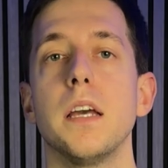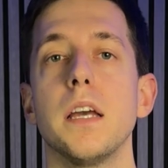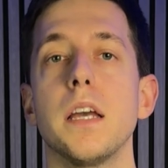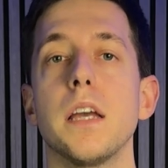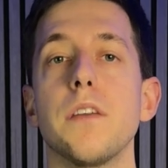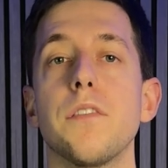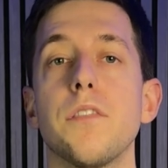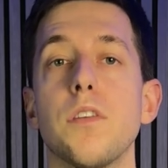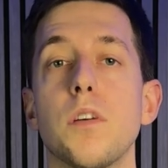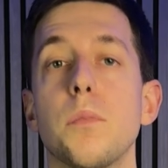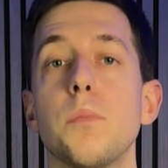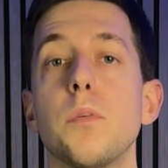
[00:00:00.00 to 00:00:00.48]

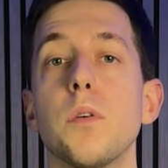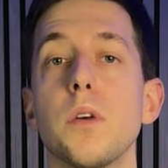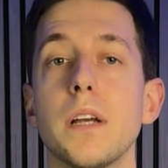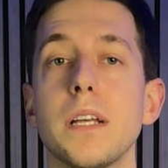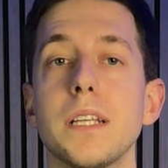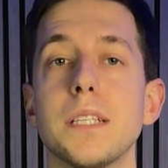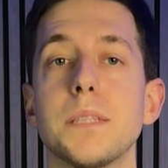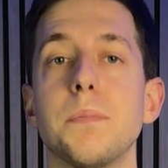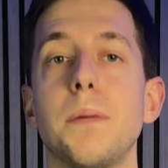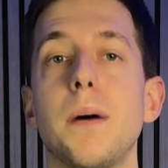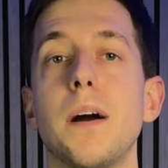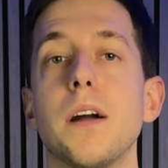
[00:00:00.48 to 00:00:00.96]
If your book
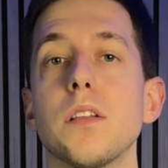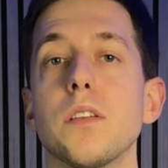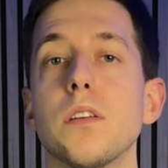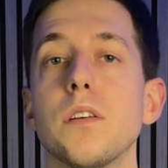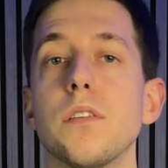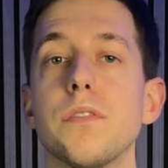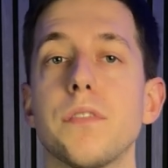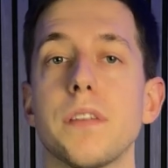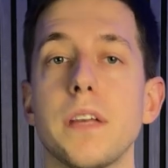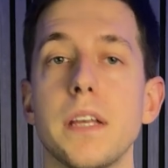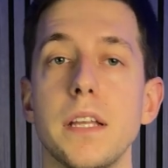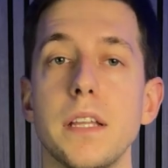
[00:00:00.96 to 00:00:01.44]
is part
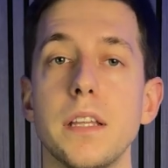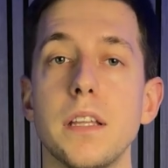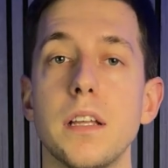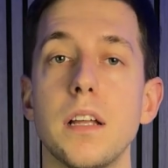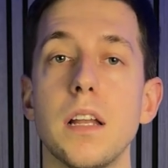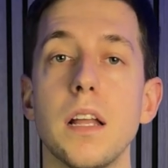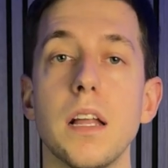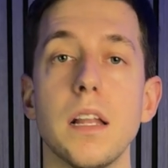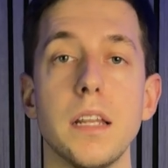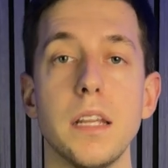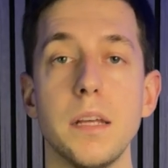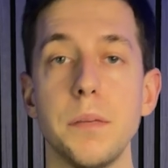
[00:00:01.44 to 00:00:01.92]
of
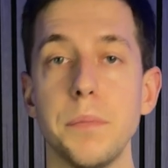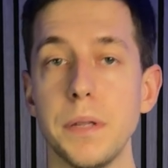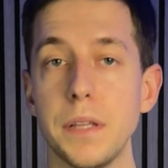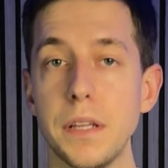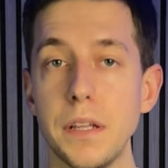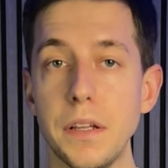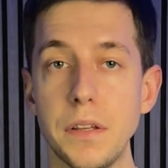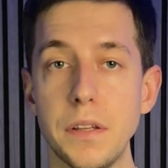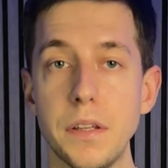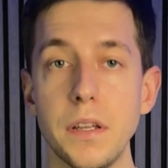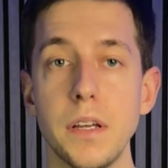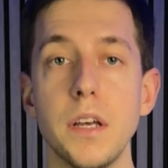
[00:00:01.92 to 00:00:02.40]
Kindle
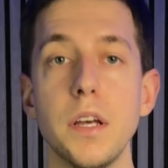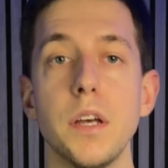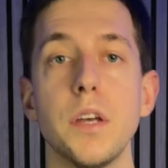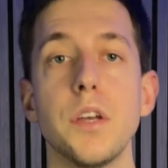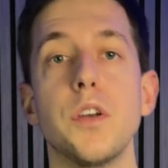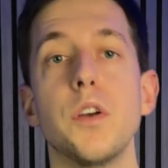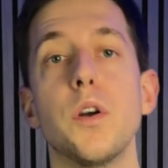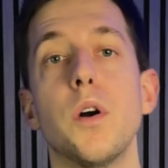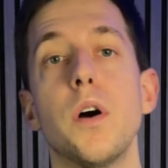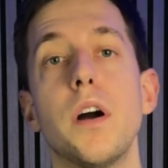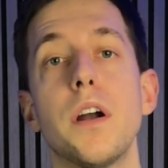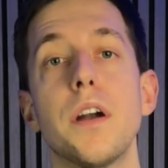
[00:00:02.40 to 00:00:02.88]
Unlimited,
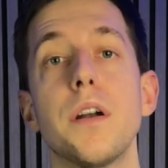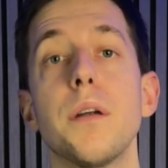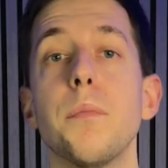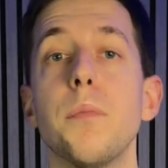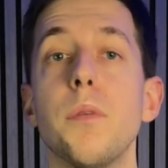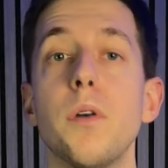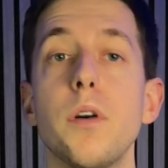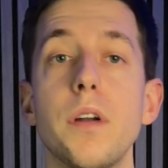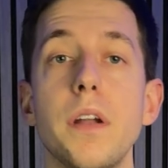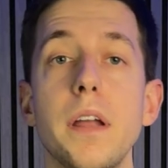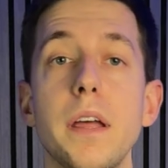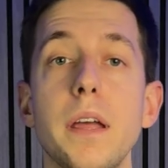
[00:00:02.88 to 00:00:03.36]
you earn
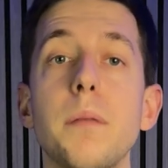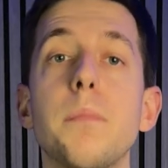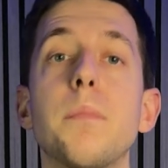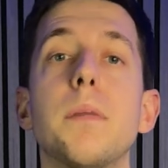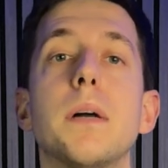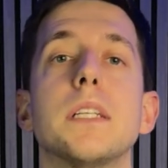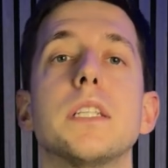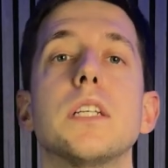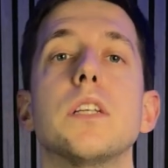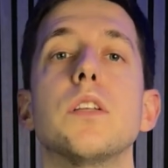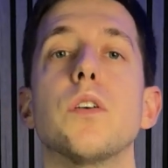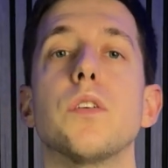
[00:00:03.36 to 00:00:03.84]
money
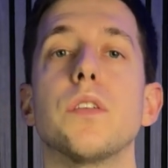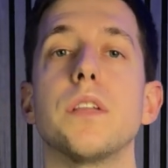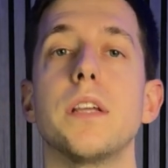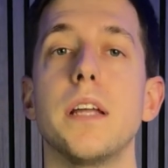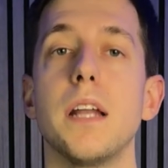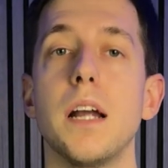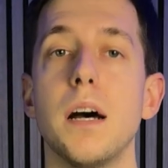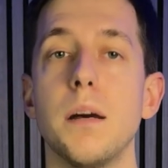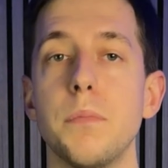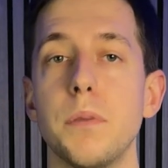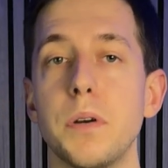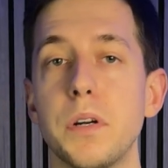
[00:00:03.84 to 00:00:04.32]
based on the
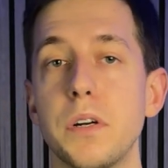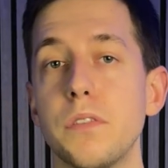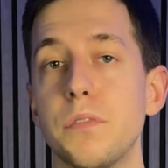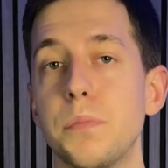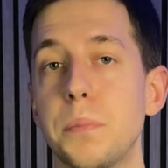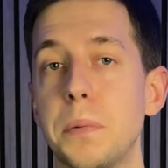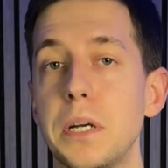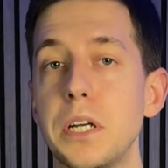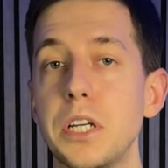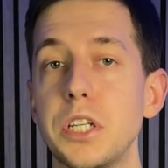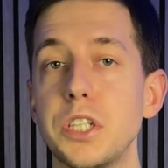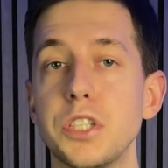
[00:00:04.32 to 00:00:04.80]
number
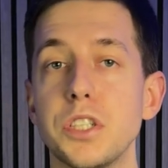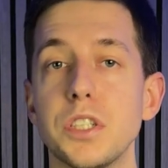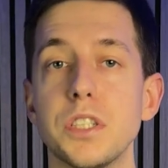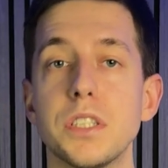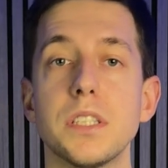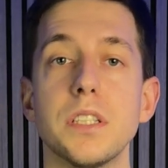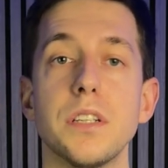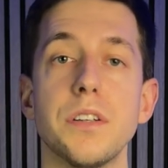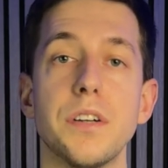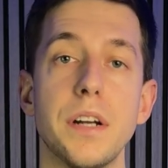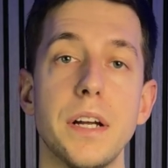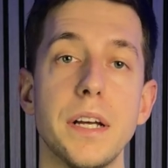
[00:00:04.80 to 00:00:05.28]
of
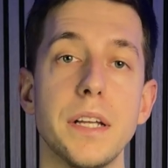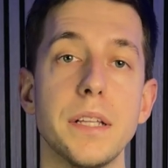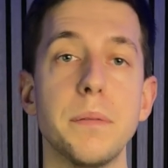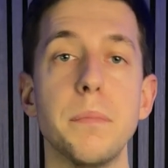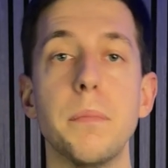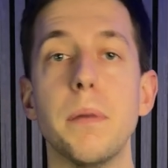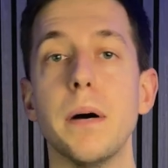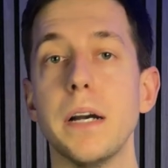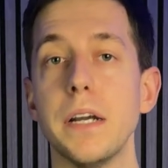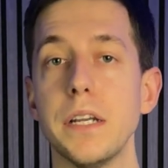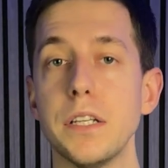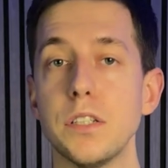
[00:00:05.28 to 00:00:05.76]
pages read
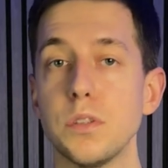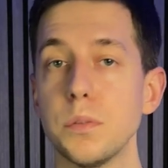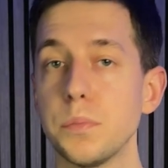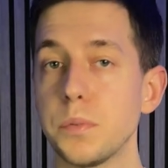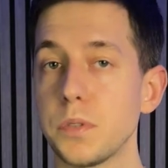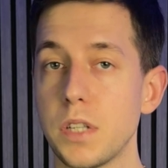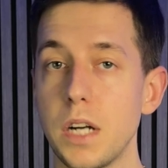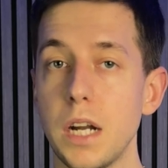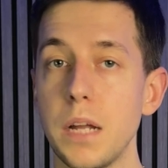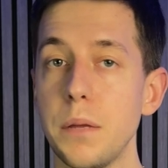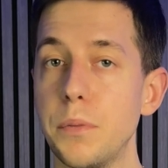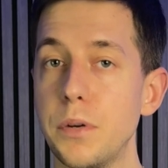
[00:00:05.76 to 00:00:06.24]
by
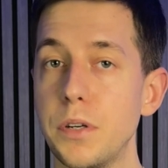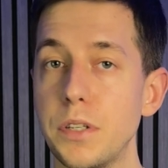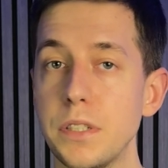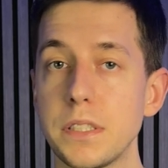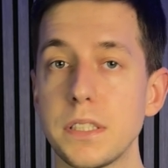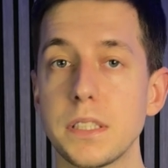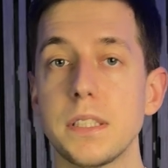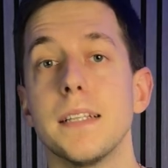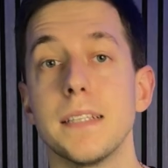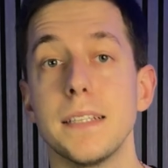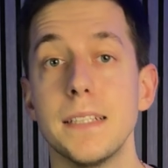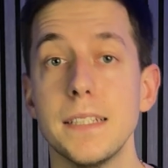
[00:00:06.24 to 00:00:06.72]

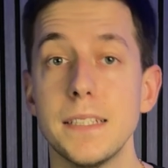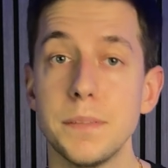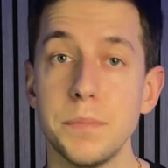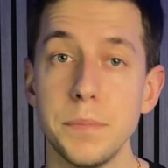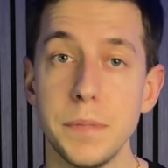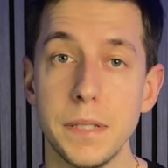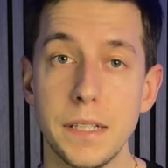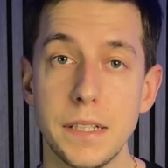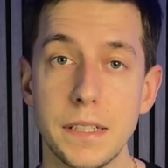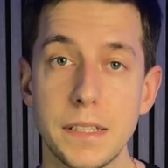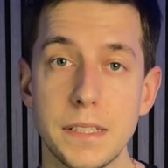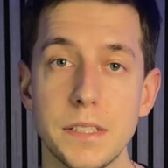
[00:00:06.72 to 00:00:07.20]
subscribers. This
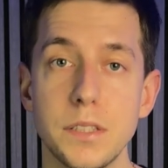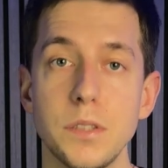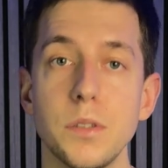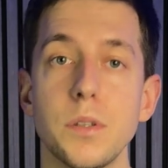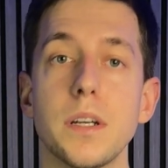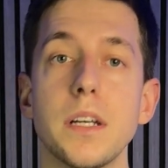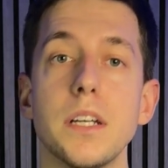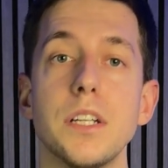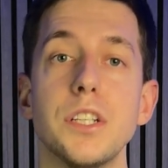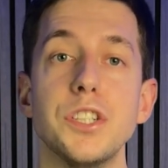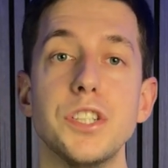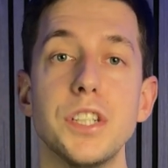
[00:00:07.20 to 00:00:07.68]
means you
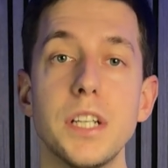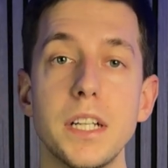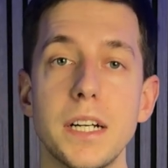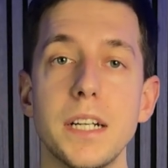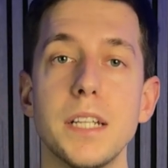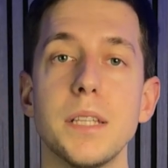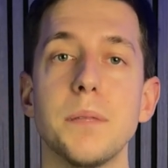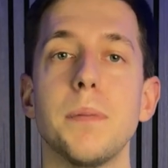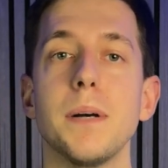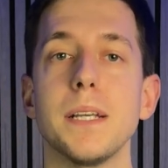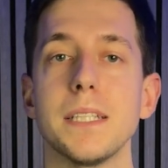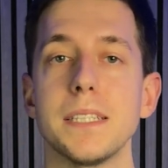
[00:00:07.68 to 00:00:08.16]
can
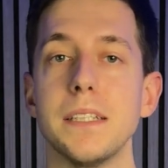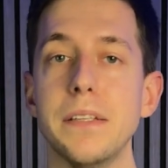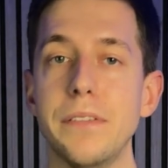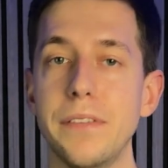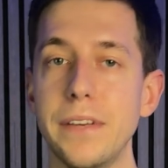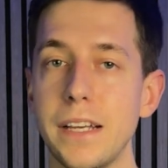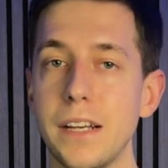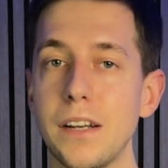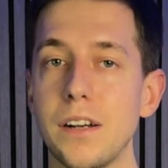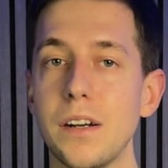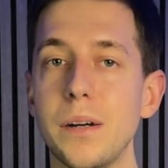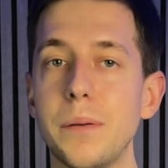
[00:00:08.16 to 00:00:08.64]
generate passive
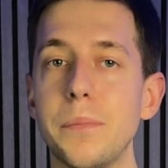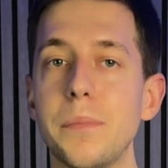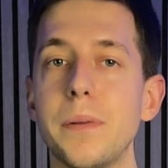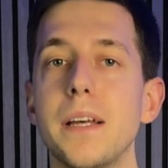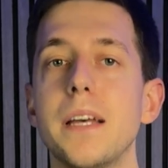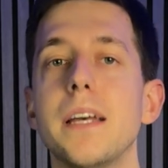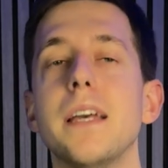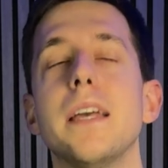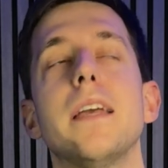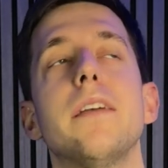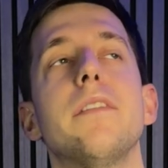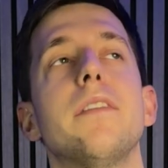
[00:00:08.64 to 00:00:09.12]
income
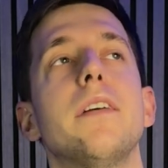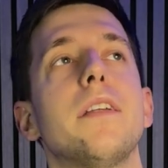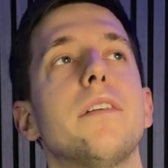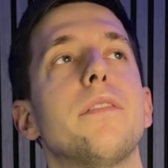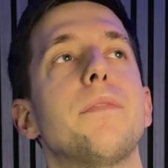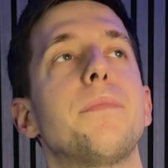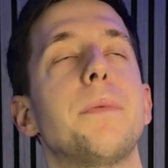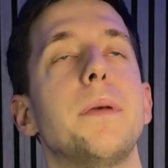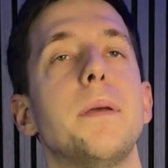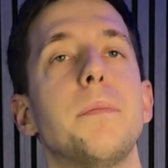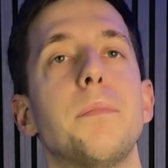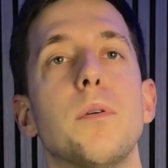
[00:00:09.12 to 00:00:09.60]
even
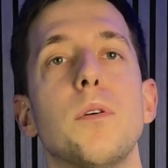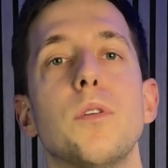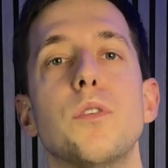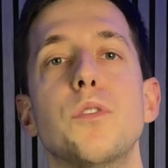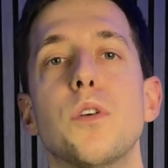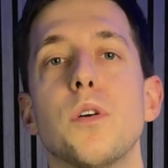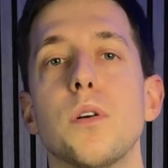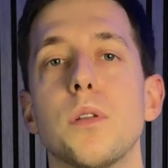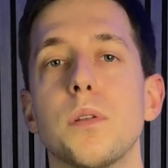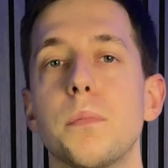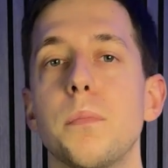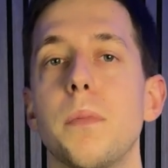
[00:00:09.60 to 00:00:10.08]
if people
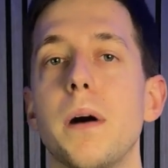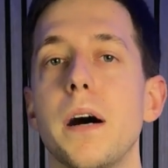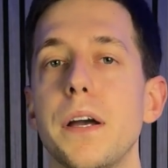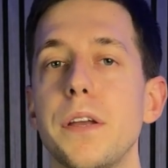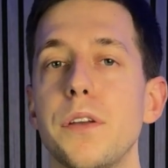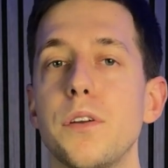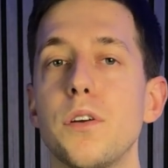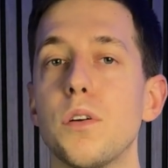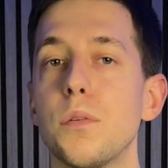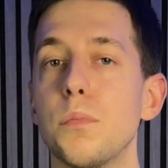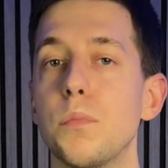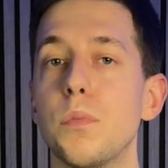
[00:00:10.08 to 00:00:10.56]
don't buy
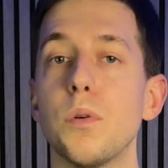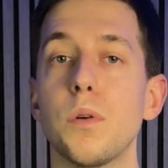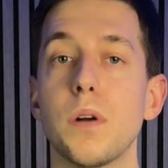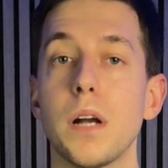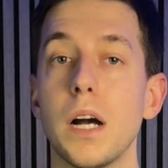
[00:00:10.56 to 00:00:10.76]
your book